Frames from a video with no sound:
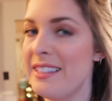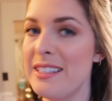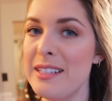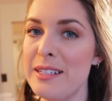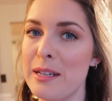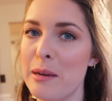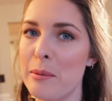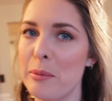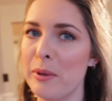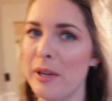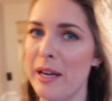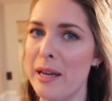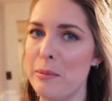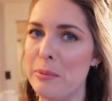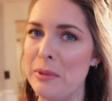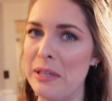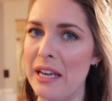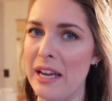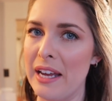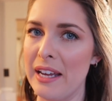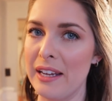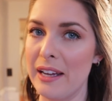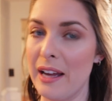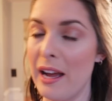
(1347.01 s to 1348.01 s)
It's a double
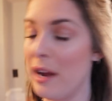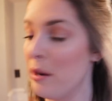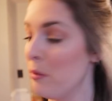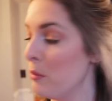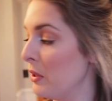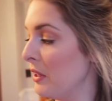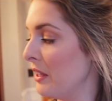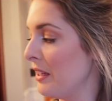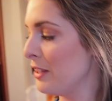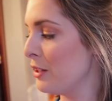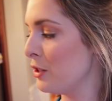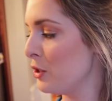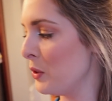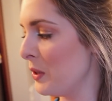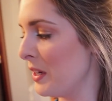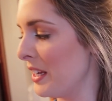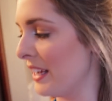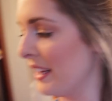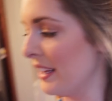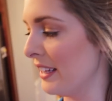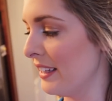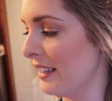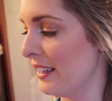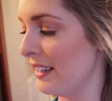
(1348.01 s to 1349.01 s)
IPA. I really enjoy
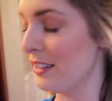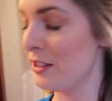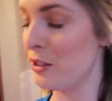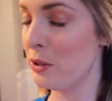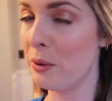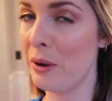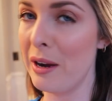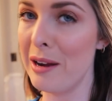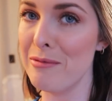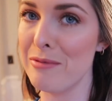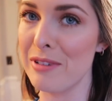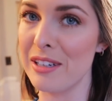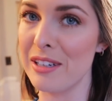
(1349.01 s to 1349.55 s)
it. It's a great